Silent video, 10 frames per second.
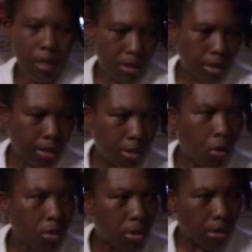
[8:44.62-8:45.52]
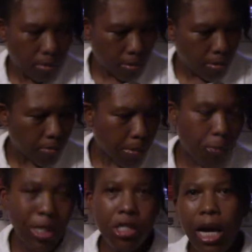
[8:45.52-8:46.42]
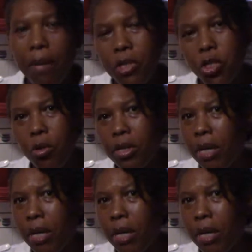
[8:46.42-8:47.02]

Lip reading: So, which I'm sure